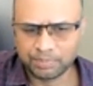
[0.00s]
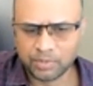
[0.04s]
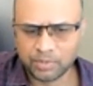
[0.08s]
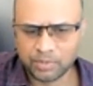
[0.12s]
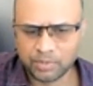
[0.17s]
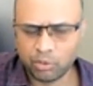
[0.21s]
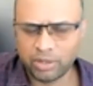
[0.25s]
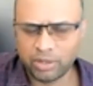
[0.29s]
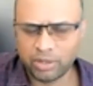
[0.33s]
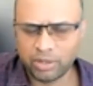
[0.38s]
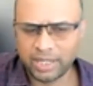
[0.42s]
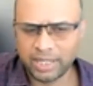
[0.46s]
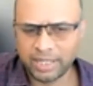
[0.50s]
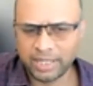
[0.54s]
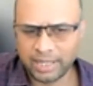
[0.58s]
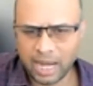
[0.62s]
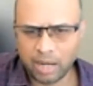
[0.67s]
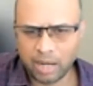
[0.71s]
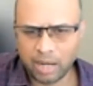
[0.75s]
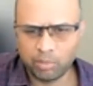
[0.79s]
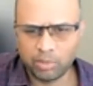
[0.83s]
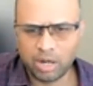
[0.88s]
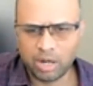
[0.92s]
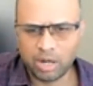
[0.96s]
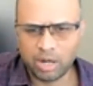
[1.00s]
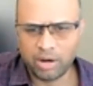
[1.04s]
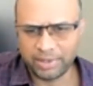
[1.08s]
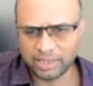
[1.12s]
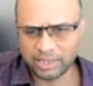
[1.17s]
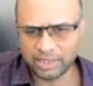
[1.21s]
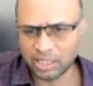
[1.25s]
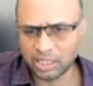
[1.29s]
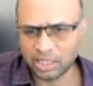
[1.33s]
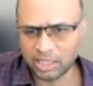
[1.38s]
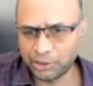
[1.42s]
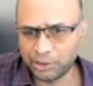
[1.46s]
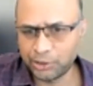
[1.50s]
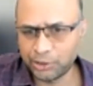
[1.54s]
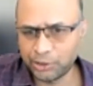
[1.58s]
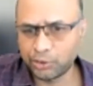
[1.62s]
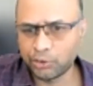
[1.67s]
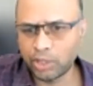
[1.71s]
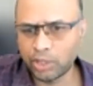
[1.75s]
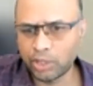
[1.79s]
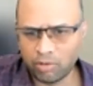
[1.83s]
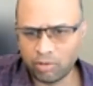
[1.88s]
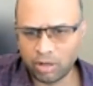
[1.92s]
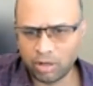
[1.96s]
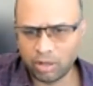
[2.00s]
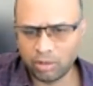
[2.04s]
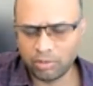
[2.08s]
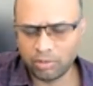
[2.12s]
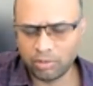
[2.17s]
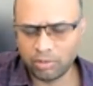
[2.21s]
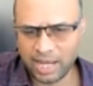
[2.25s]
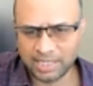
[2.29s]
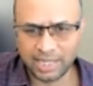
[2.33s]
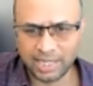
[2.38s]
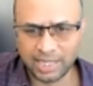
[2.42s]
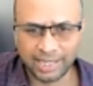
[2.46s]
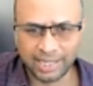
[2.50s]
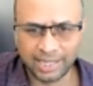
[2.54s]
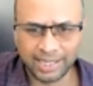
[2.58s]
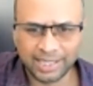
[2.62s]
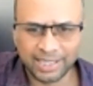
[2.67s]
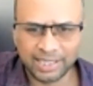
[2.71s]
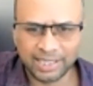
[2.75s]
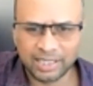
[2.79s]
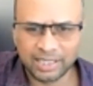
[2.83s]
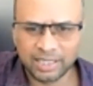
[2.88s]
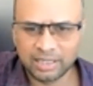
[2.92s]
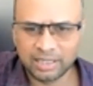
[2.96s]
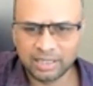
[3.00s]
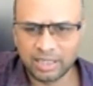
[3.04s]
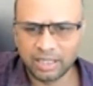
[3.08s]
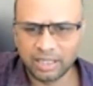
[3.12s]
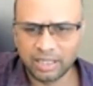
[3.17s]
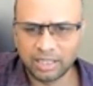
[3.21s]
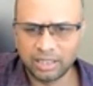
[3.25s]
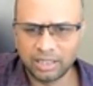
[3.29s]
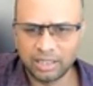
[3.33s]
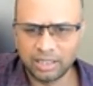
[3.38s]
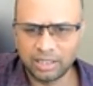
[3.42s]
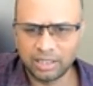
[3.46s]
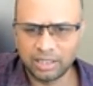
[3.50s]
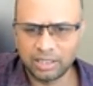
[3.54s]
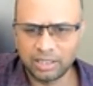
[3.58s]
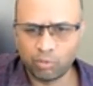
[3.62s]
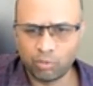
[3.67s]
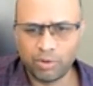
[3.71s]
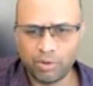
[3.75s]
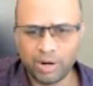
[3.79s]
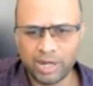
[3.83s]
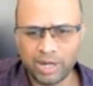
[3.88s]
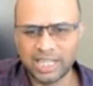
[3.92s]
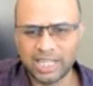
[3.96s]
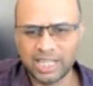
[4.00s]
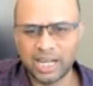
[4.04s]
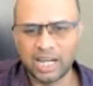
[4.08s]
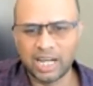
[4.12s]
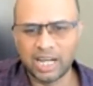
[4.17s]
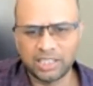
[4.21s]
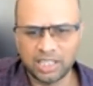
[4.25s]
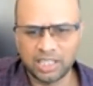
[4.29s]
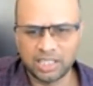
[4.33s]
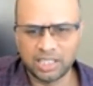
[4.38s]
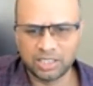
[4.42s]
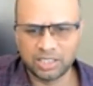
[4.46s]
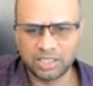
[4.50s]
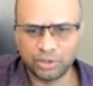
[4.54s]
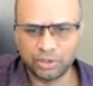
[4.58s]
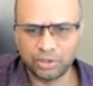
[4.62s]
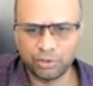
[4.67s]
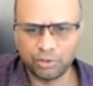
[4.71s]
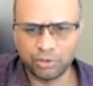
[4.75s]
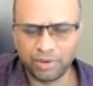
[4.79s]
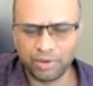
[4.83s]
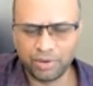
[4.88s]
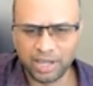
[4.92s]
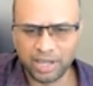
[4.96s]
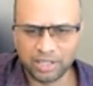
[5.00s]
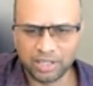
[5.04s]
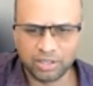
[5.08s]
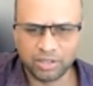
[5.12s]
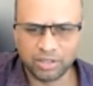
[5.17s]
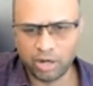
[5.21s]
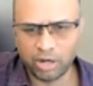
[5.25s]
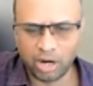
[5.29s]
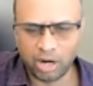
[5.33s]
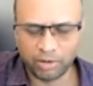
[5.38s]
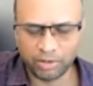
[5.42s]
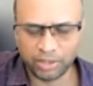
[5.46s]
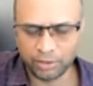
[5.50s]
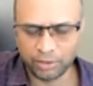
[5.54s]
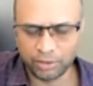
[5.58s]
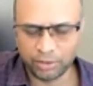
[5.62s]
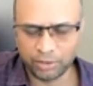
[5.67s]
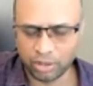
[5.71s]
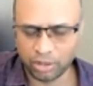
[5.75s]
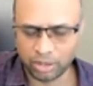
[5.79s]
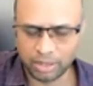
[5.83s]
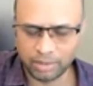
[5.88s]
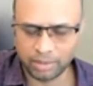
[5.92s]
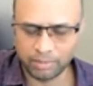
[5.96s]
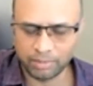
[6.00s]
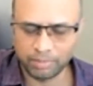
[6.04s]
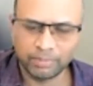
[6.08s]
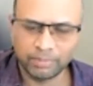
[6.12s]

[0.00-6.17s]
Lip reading: over a time, how exactly you evolved as a leader and what challenges you faced? How did you overcome?